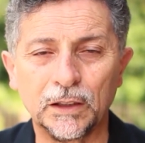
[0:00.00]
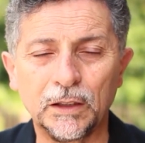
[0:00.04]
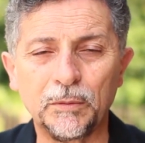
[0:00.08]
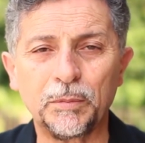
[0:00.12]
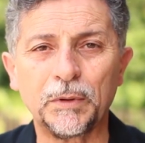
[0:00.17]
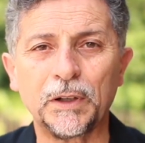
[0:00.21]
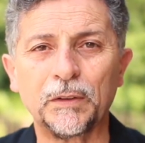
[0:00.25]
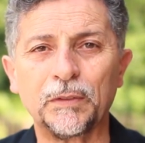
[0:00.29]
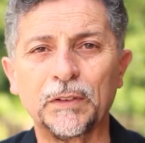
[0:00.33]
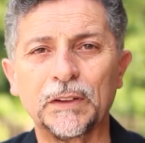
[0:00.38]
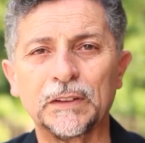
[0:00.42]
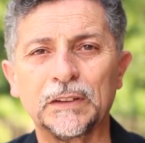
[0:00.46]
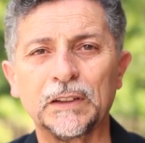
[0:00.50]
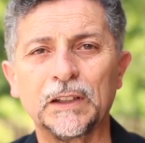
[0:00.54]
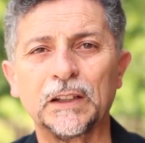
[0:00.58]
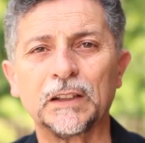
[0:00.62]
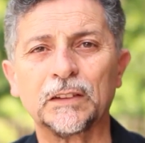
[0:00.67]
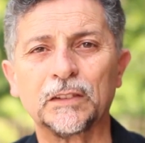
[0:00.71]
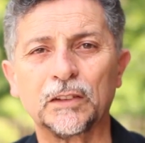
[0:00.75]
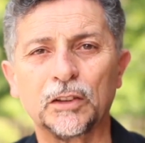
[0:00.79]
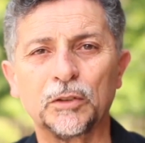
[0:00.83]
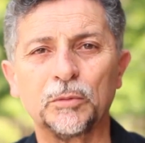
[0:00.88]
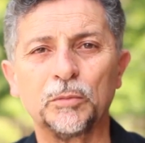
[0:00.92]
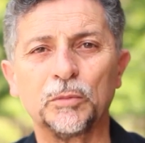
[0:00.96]
To make these
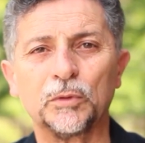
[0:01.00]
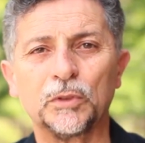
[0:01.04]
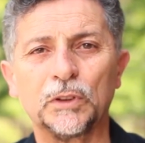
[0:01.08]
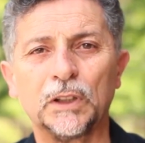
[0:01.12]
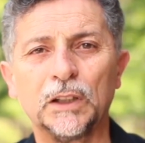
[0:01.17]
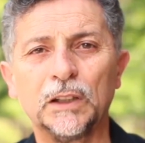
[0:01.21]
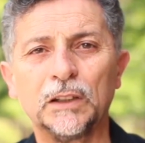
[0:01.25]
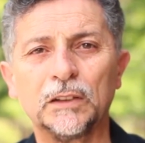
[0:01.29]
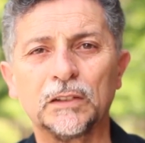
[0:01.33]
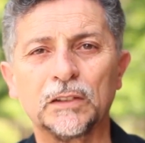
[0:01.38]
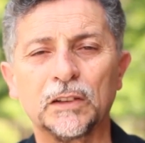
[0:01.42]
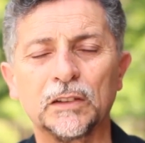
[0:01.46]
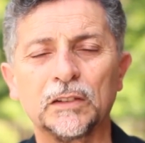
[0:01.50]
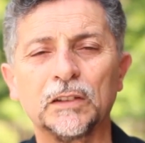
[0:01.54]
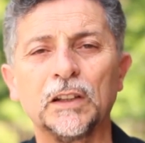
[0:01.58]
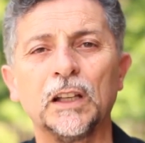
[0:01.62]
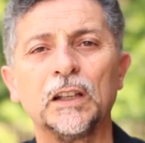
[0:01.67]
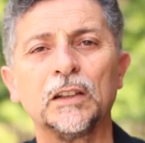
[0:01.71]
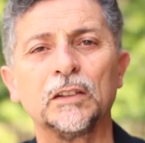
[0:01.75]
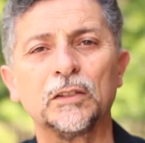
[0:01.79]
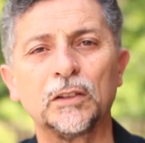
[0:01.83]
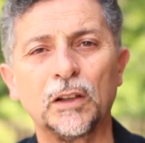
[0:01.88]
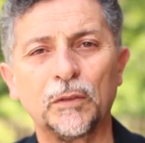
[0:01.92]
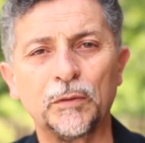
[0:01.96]
changes,
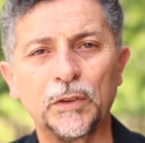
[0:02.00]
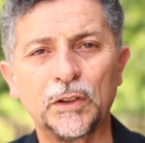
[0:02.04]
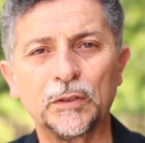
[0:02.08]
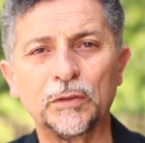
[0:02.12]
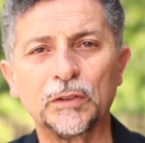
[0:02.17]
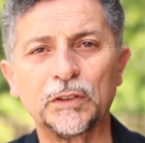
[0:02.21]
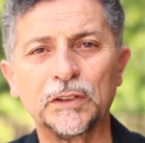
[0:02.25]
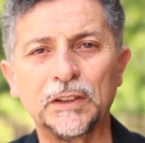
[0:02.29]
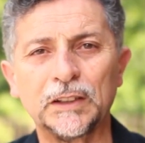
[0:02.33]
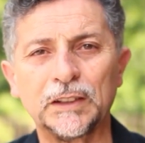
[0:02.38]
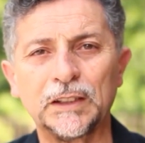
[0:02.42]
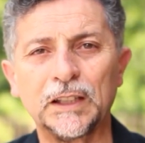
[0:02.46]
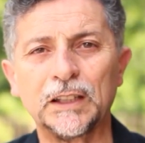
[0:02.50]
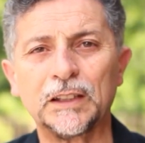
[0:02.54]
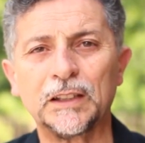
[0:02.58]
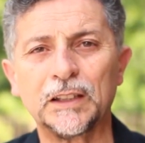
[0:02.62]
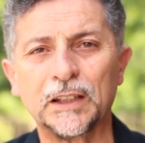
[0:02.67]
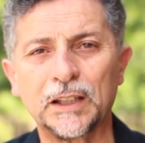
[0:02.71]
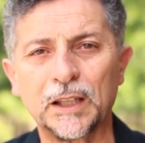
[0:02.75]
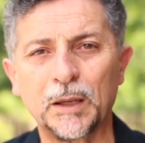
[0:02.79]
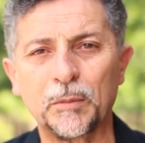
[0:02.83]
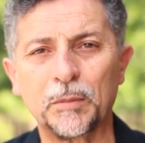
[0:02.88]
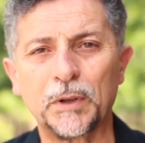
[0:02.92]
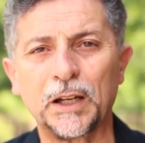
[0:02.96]
maybe you will have to
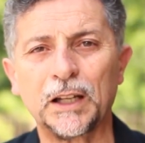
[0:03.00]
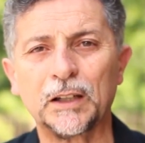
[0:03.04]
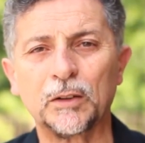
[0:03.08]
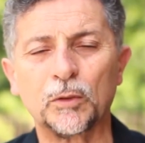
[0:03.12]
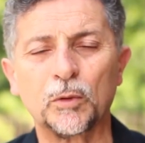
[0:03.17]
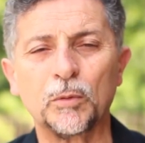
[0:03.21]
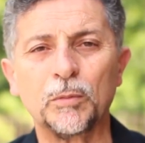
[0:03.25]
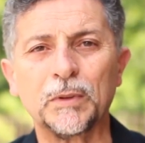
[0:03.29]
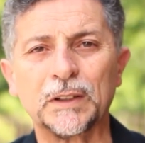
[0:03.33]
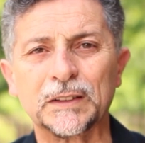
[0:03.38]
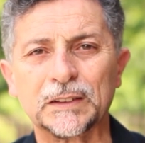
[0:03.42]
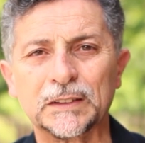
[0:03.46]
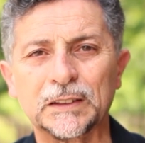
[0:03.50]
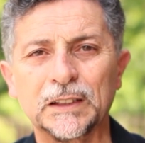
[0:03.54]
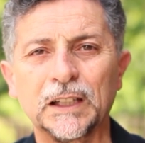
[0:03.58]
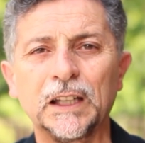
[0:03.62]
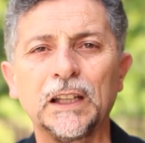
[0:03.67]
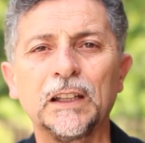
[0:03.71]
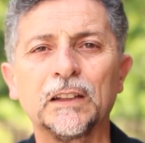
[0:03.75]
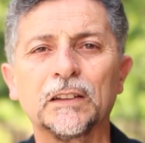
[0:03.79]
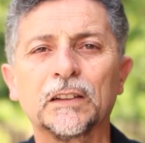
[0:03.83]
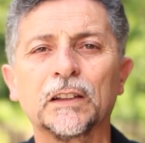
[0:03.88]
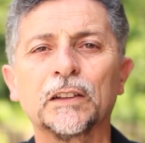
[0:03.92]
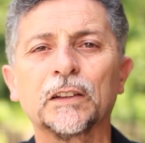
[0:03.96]
put your beliefs,
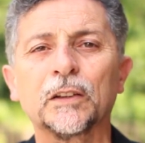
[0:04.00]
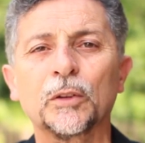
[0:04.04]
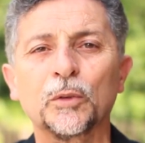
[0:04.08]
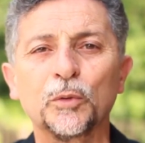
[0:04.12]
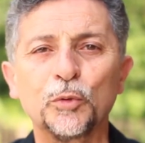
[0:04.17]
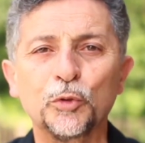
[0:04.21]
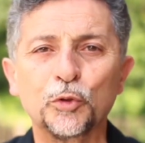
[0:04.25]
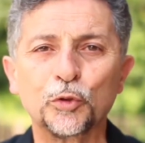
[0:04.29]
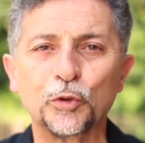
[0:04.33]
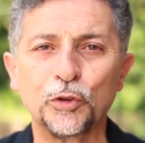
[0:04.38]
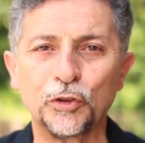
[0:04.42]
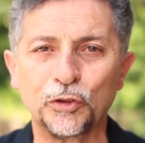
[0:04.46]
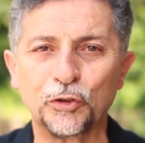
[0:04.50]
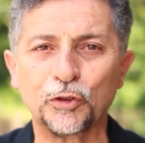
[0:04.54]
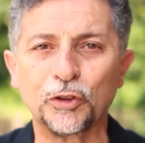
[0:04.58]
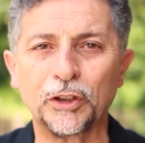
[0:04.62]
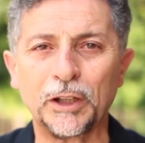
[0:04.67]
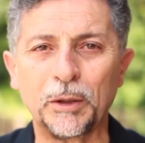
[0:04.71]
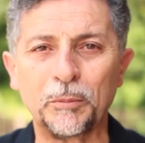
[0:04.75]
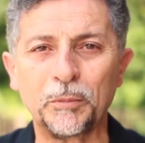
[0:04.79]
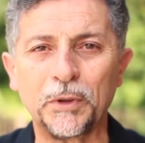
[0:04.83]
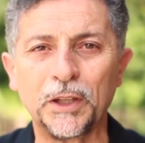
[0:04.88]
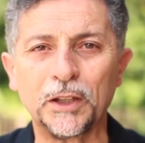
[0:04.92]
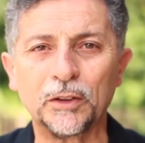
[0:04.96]
some
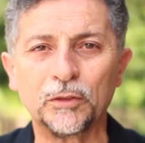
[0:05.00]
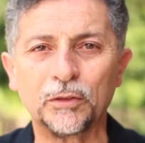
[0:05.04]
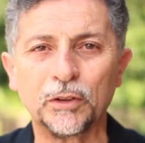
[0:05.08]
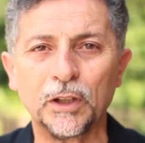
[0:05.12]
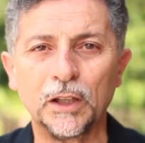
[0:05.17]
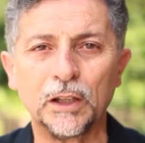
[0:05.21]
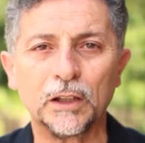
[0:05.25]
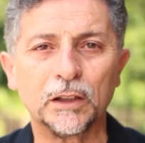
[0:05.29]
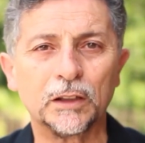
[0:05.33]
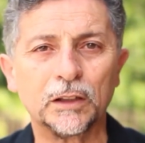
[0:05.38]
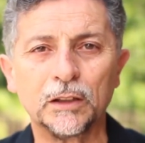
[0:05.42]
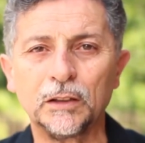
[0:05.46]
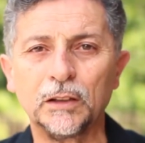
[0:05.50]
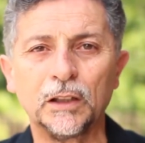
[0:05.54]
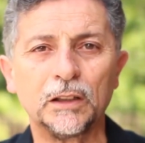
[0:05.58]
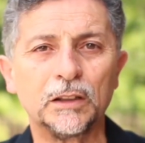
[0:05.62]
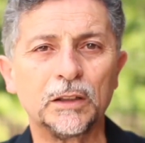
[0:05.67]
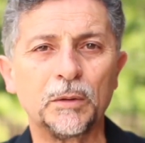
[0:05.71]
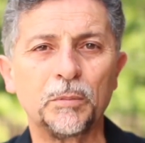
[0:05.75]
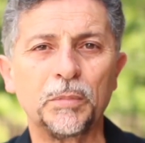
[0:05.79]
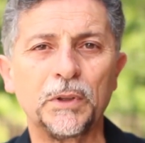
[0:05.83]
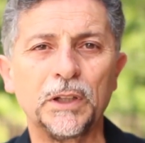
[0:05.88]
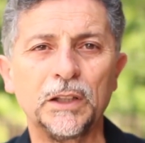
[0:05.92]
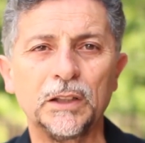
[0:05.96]
conditionings aside,
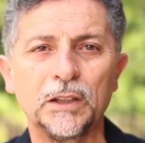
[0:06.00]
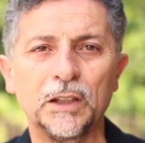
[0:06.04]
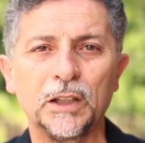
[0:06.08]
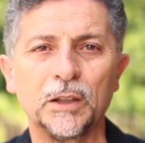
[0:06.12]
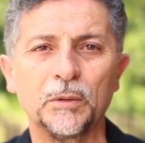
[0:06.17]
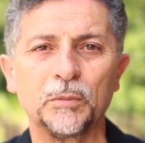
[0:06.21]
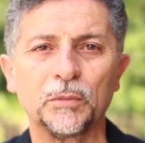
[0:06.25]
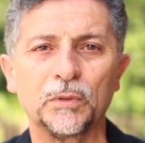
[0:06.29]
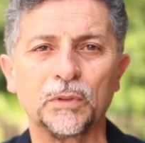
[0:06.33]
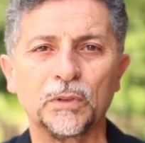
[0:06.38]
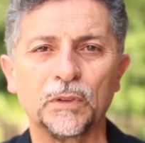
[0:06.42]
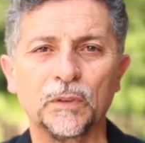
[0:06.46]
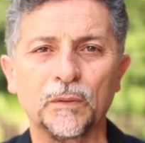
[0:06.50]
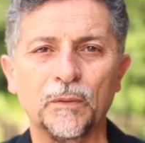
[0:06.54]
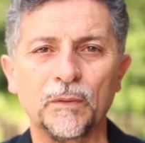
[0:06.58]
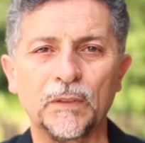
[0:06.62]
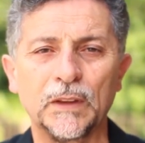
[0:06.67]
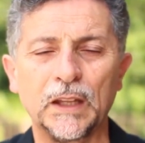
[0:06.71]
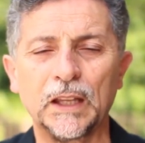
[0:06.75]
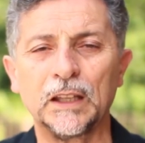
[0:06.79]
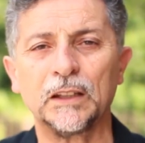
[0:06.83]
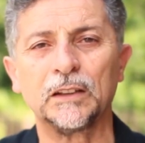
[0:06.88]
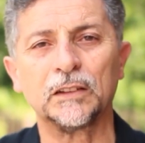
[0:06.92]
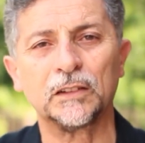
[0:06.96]
which we learn and
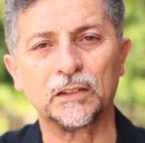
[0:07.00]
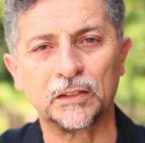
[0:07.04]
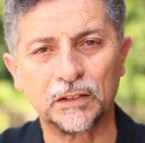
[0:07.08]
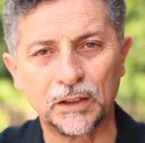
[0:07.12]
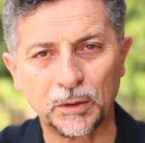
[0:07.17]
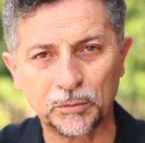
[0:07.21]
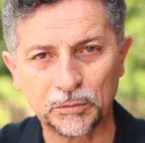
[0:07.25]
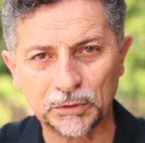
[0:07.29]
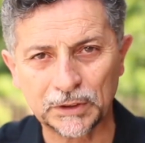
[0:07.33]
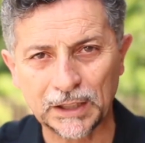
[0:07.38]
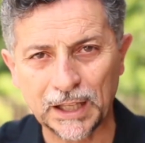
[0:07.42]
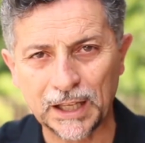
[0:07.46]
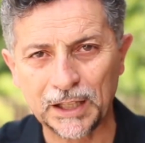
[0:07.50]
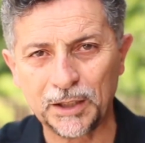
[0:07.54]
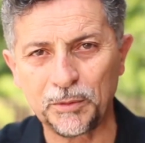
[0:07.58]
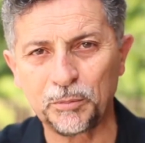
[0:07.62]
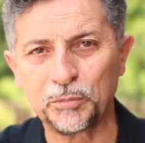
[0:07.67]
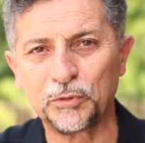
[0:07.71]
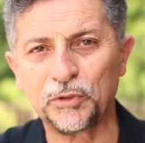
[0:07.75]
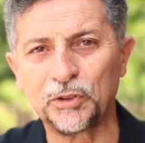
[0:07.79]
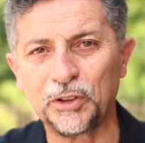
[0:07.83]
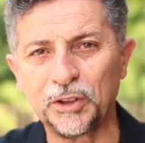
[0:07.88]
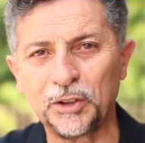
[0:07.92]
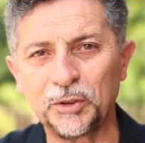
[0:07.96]
repeat over and over
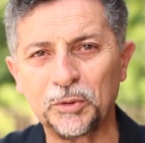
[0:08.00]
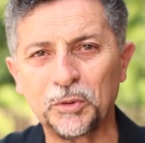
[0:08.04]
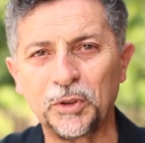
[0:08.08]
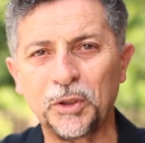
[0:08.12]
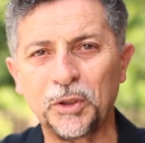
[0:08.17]
again.